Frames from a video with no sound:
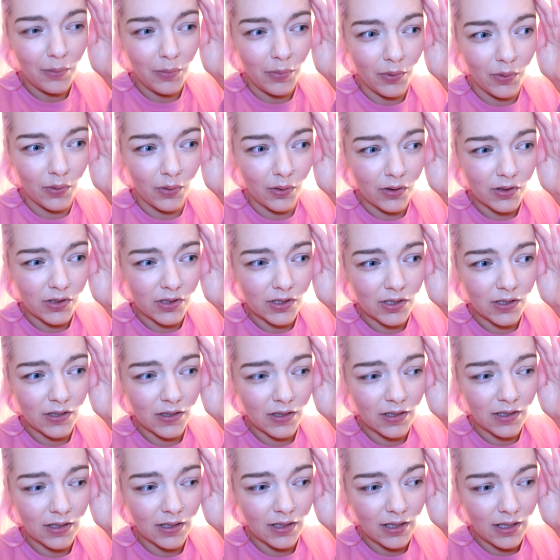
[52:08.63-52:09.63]
but
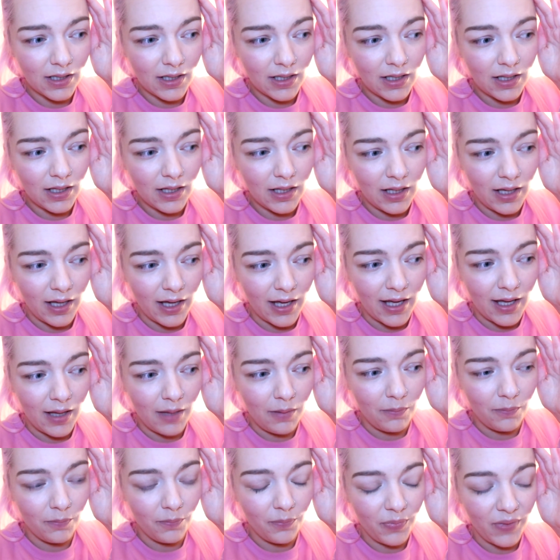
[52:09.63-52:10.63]

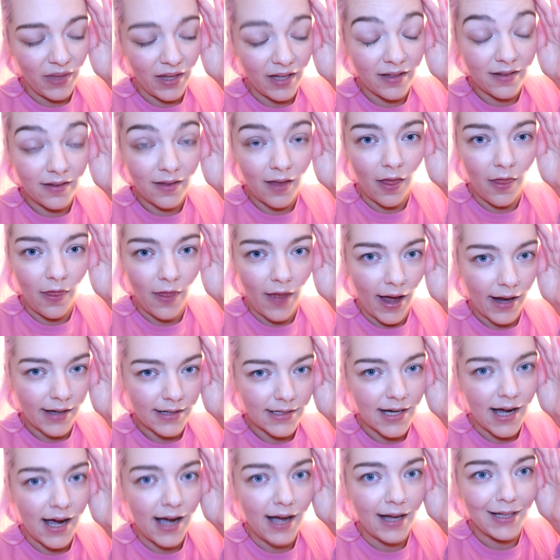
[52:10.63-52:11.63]
it's that
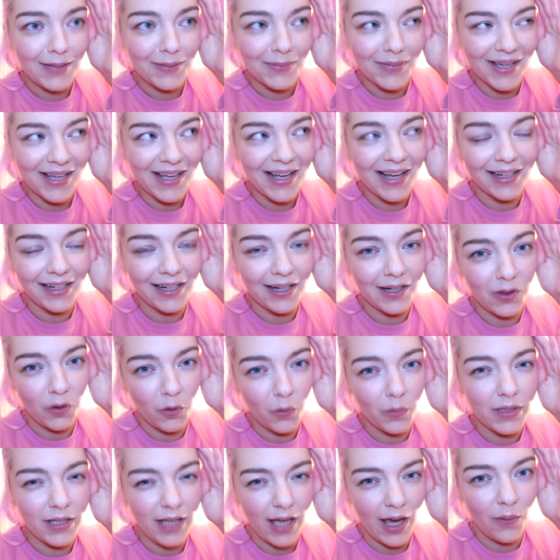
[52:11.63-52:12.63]
time and I
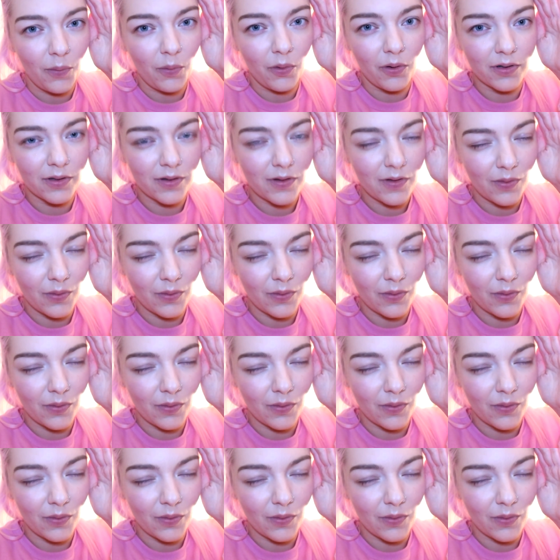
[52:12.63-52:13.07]
normally get one,